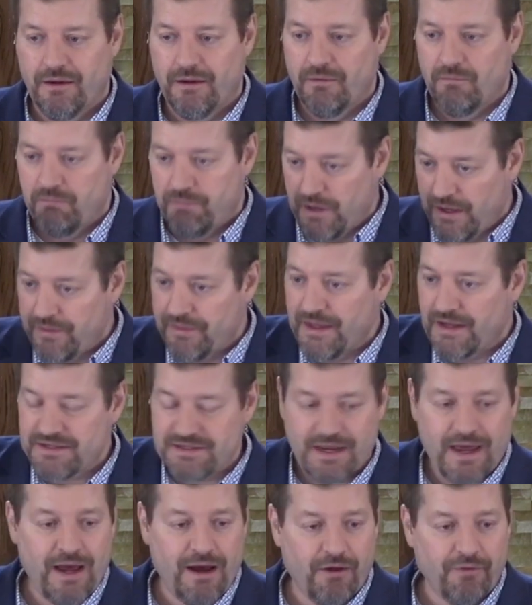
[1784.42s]
But
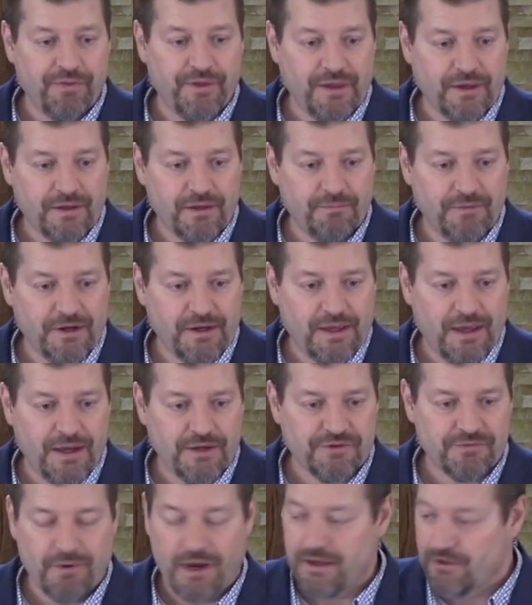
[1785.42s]
that's a healthy
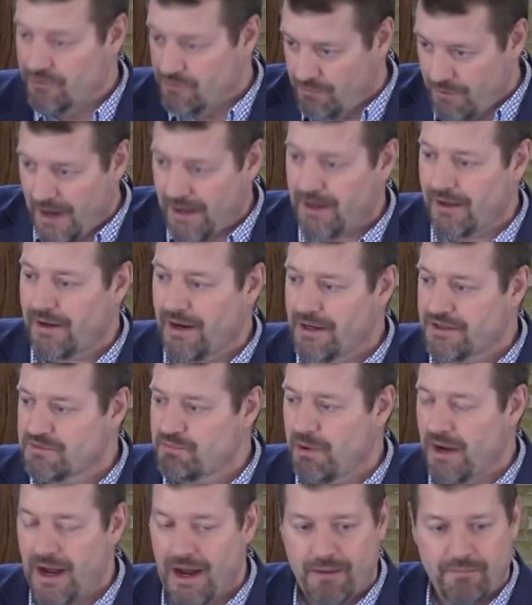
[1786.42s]
communication, right? You recognize
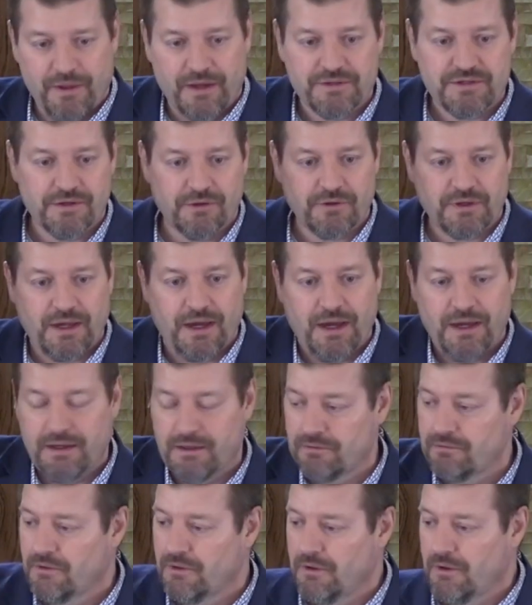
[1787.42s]
Bob, that's okay,
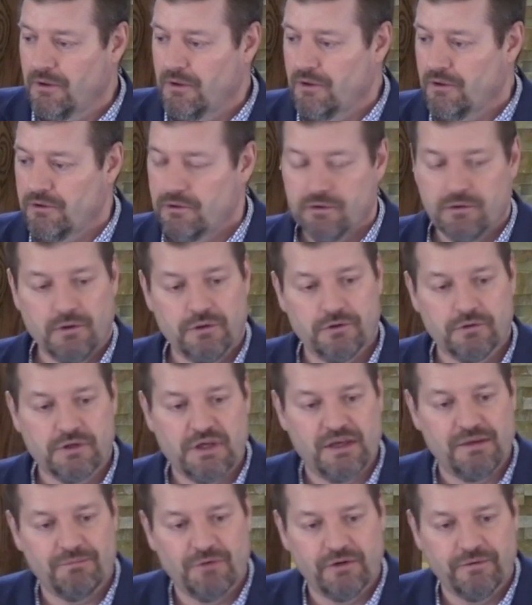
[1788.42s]
and you, you
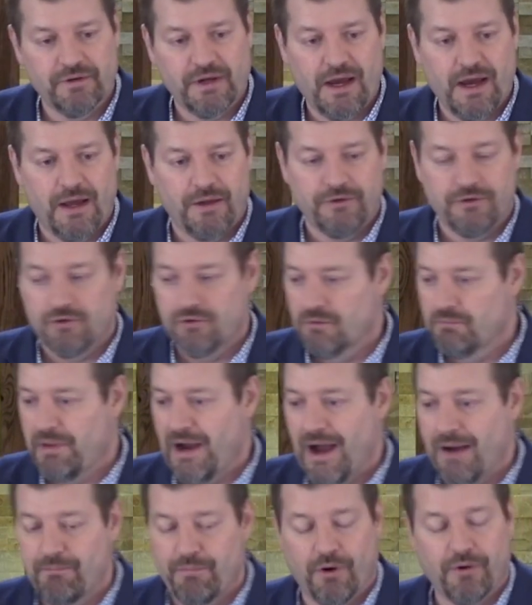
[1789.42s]
keep moving on. You and
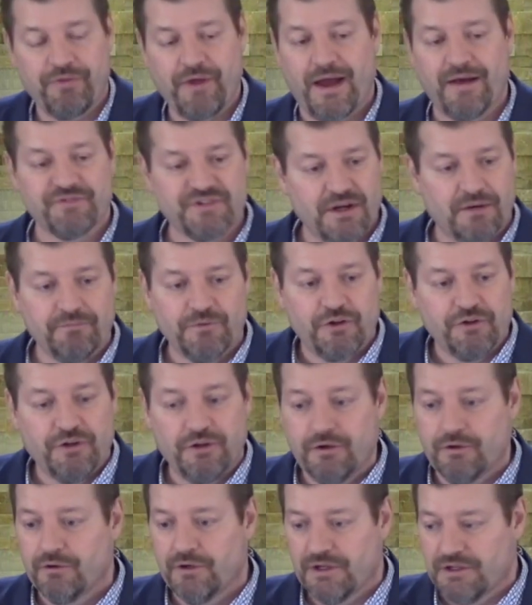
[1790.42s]
Bob both have something to
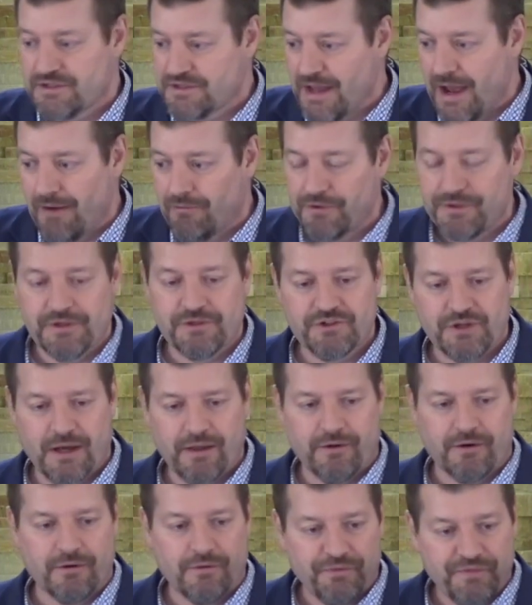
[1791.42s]
do, and it's not with each
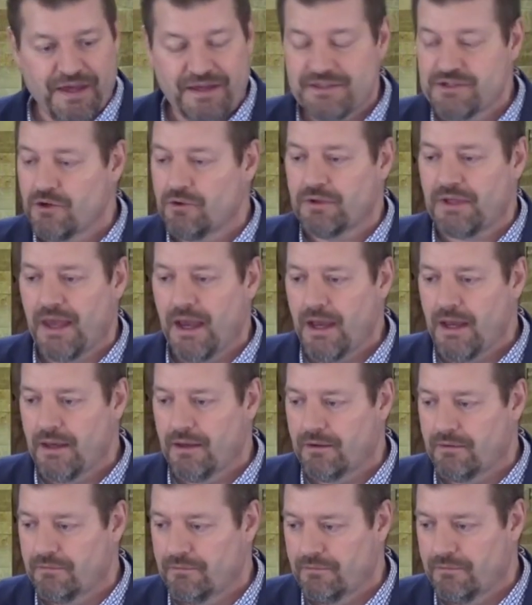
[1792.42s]
other. That's
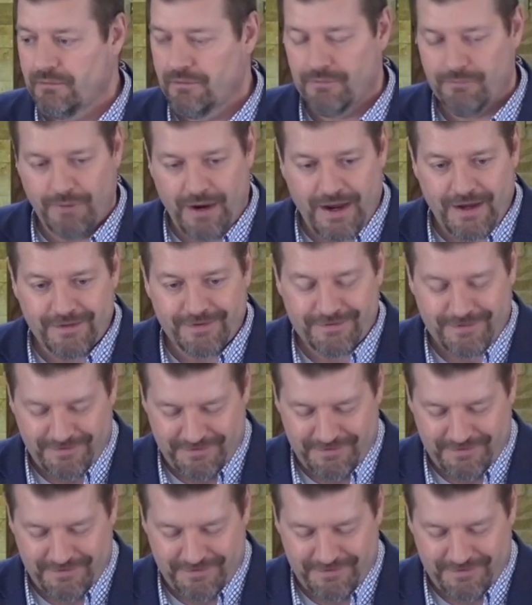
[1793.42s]
okay right?